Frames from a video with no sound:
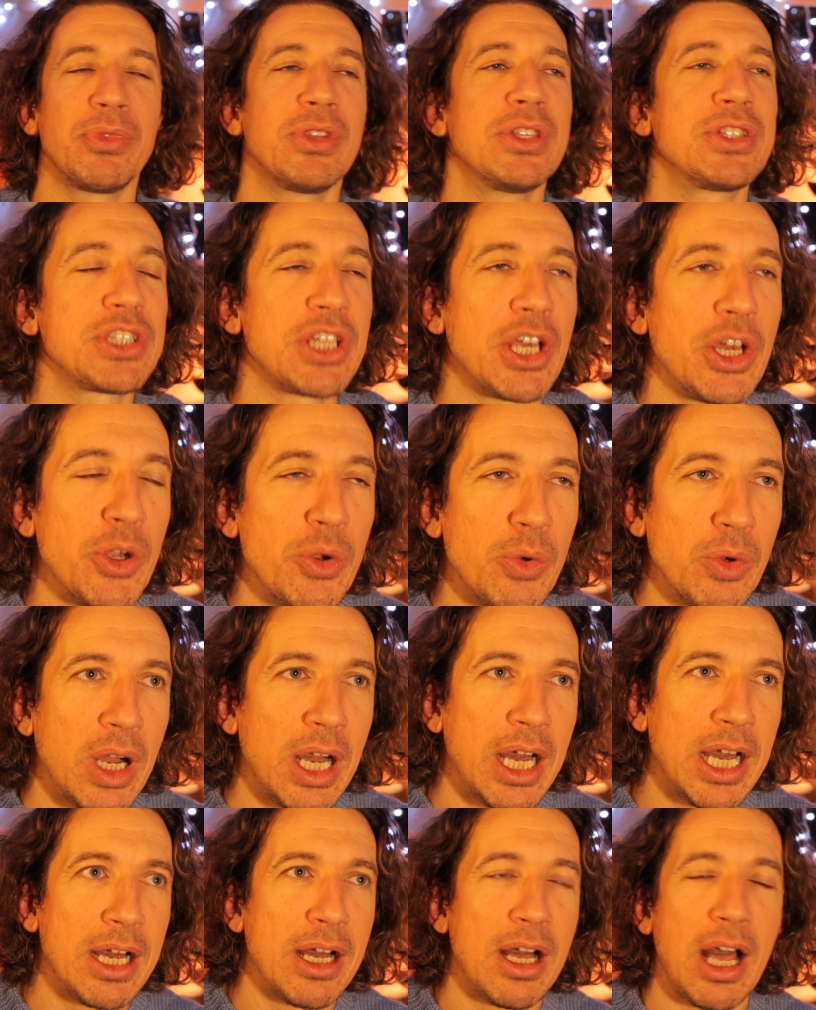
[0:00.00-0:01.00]
So
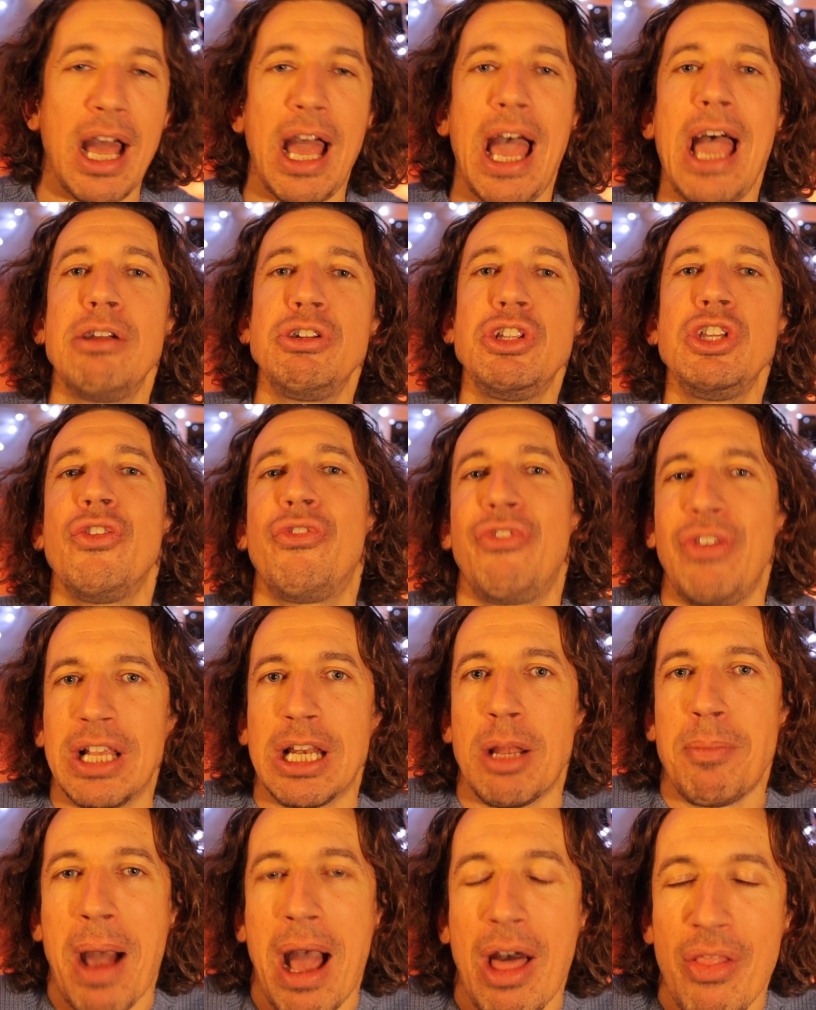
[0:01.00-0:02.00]
how do you feel
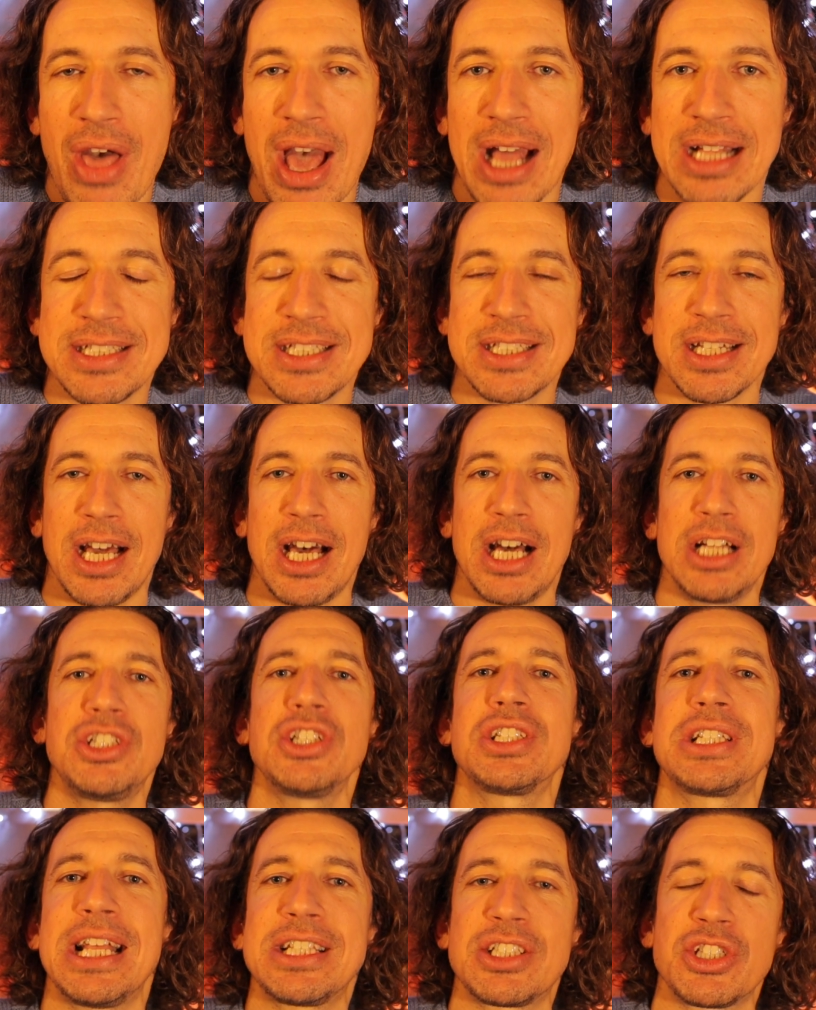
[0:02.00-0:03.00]
about that?
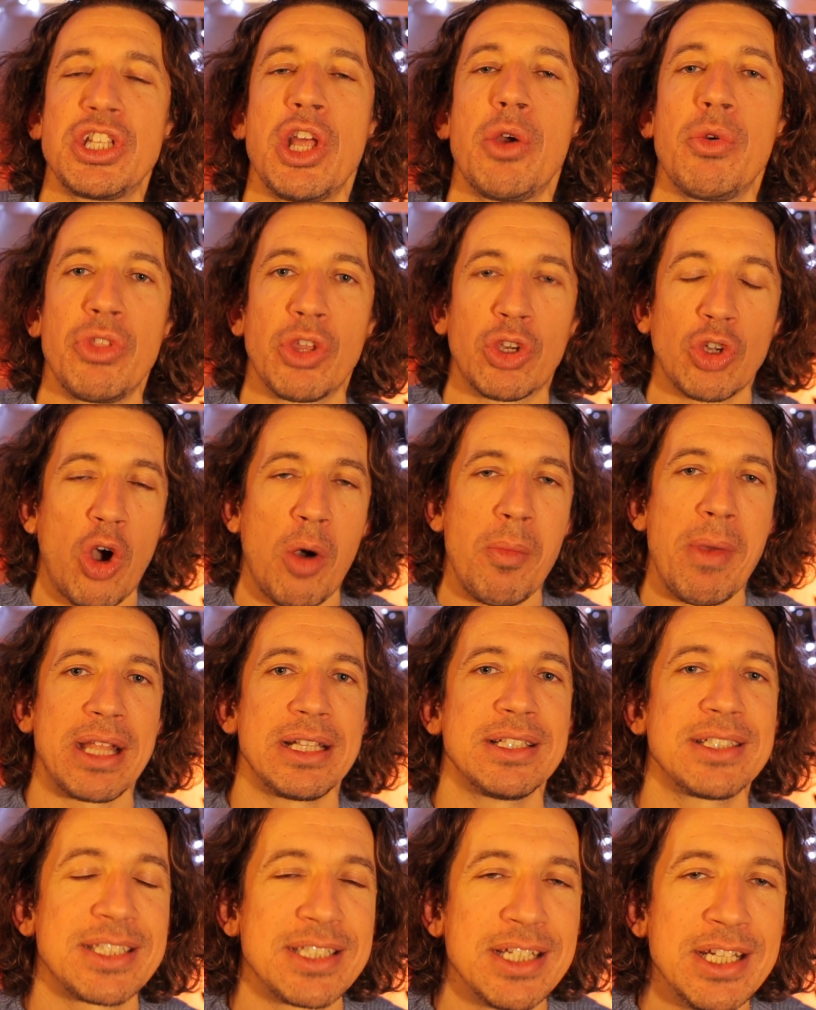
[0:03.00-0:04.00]
Just let us know in the
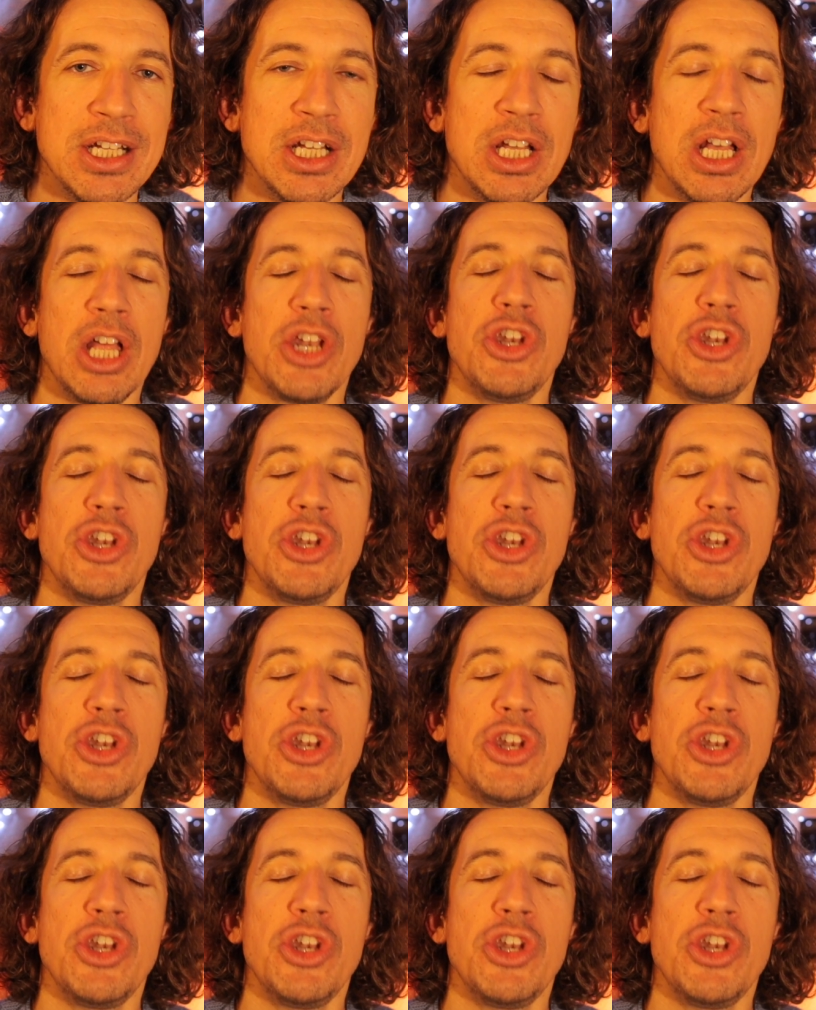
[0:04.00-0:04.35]
comments.